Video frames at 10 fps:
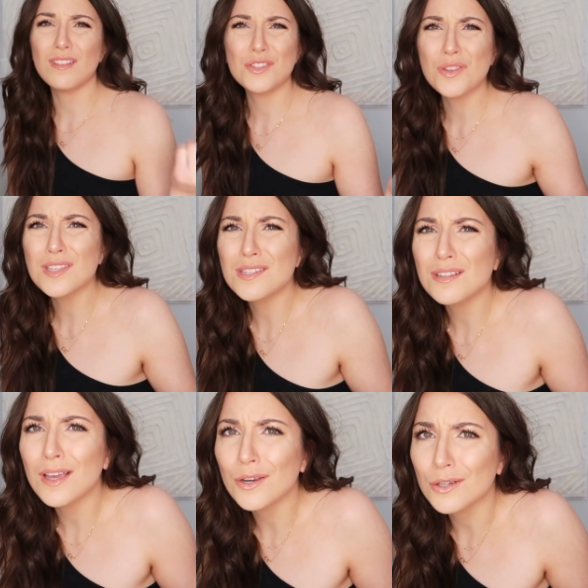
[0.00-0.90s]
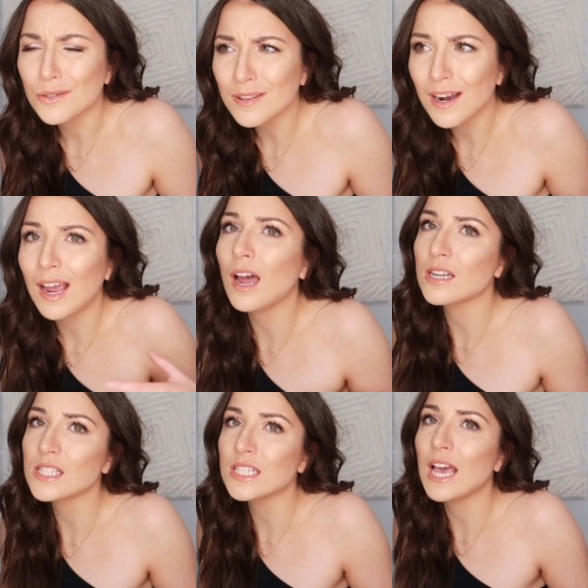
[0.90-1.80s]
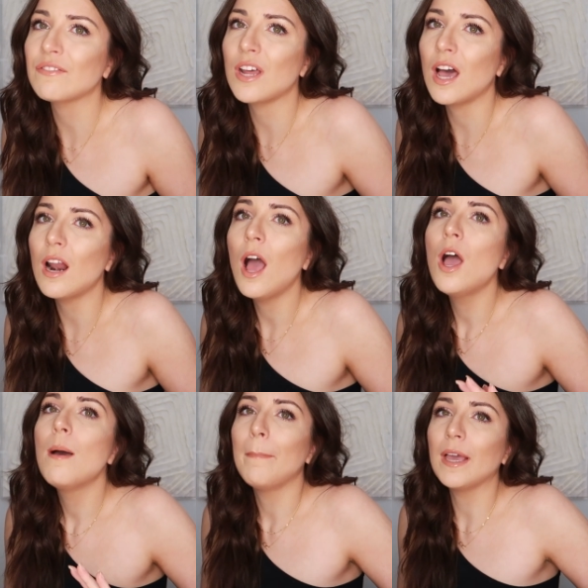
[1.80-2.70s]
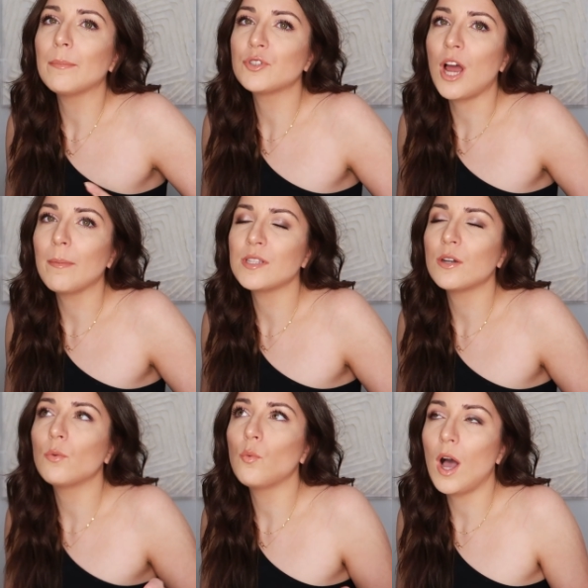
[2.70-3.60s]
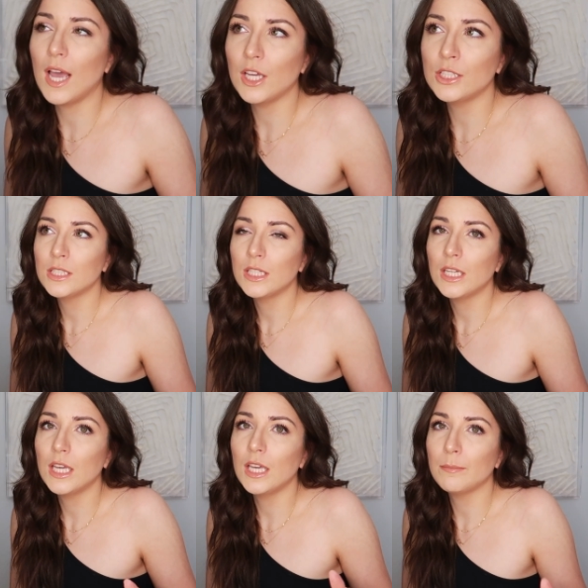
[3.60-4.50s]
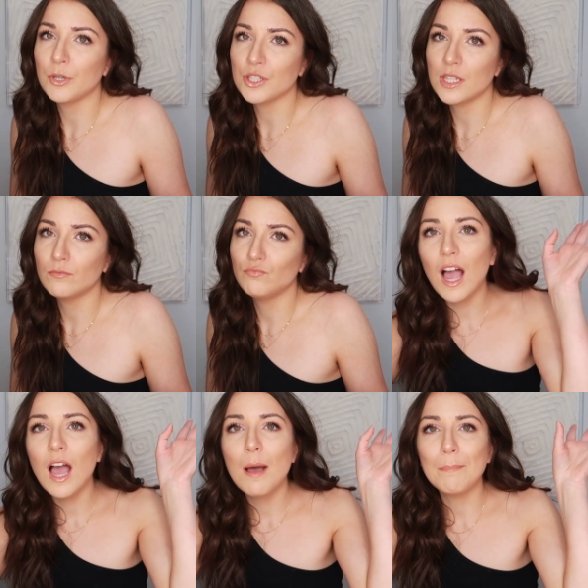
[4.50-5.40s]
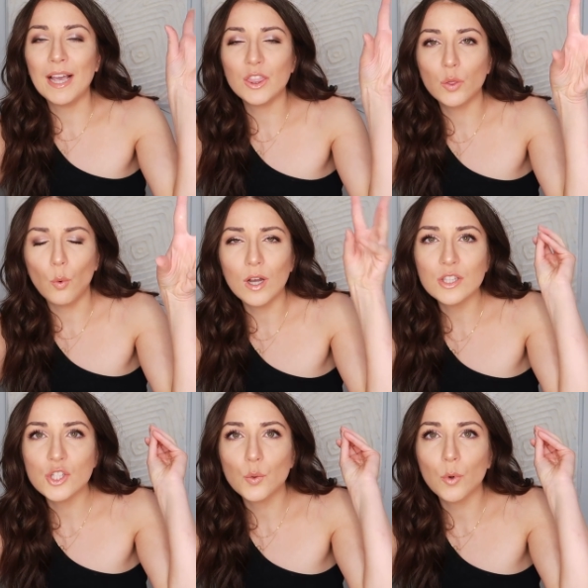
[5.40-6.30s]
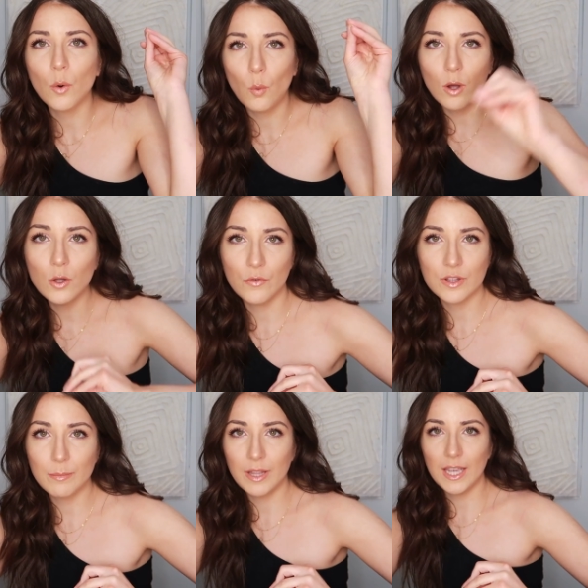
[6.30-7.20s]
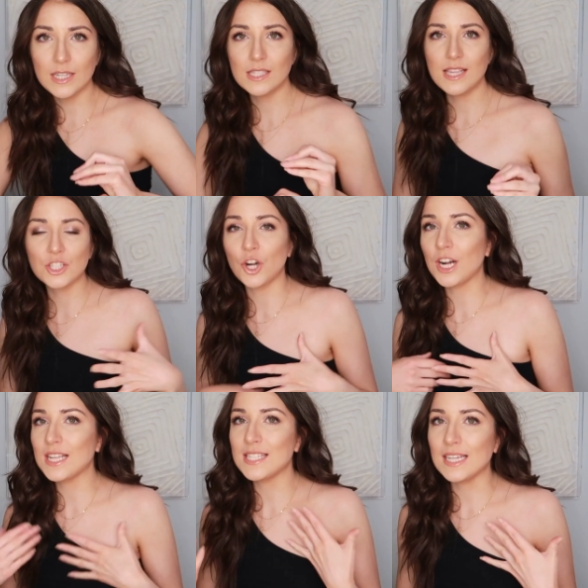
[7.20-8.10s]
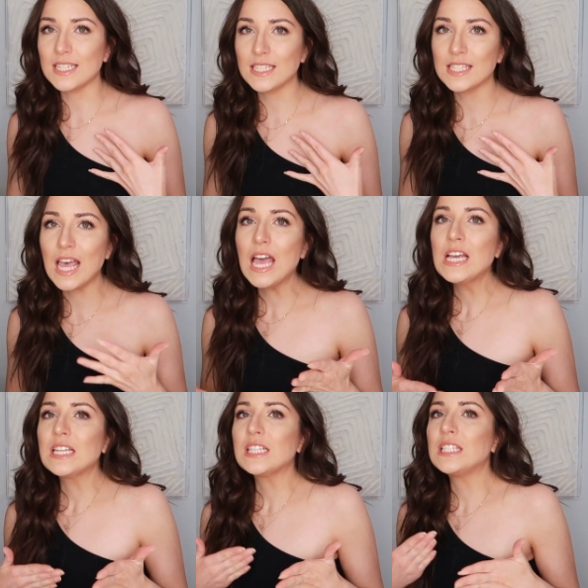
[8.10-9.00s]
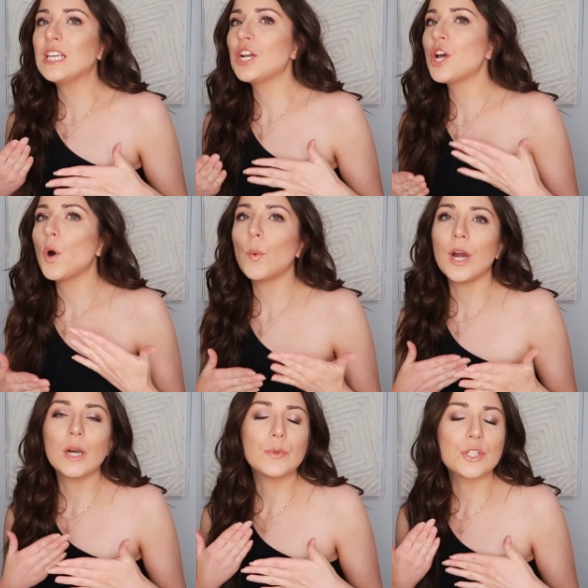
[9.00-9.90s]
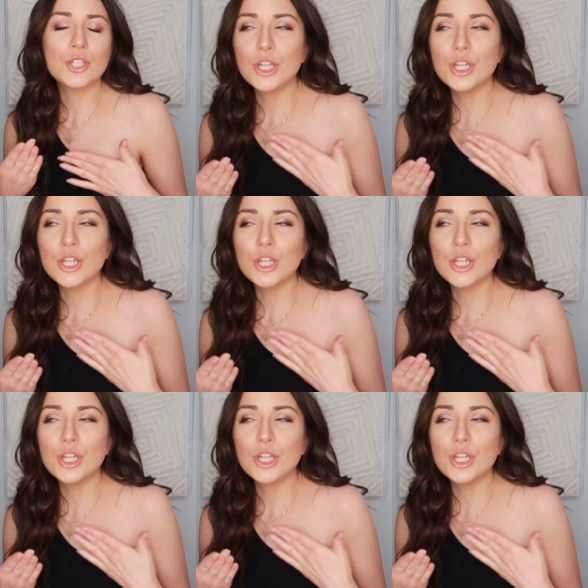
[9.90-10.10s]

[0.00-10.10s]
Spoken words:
Do they still allow you to do that? I honestly have not makeup shopped in a while in person. My thoughts were all over the place. I started a sentence, didn't know where it was